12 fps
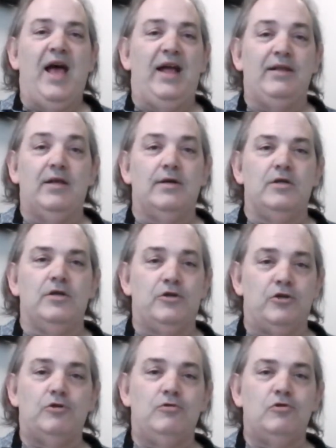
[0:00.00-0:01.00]
and that you
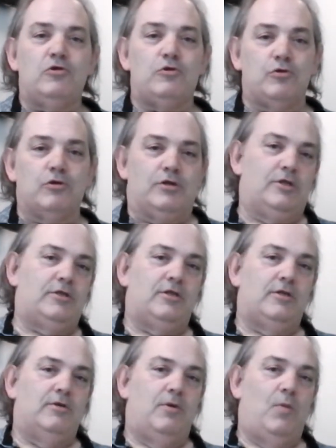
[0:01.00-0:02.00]
shouldn't
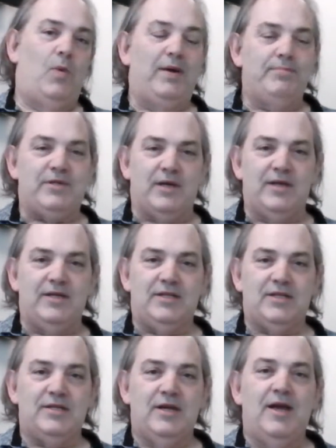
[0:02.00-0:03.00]
trust
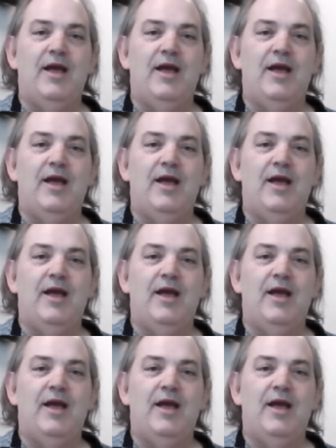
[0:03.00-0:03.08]
websites